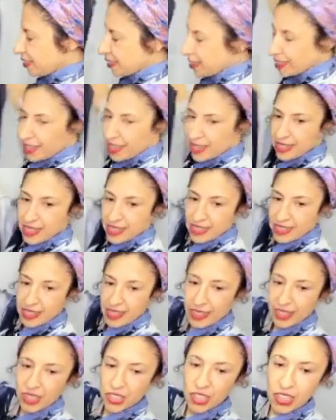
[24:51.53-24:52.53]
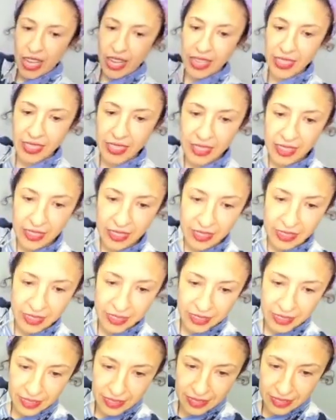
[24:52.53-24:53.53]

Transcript: look, it has this like shiny,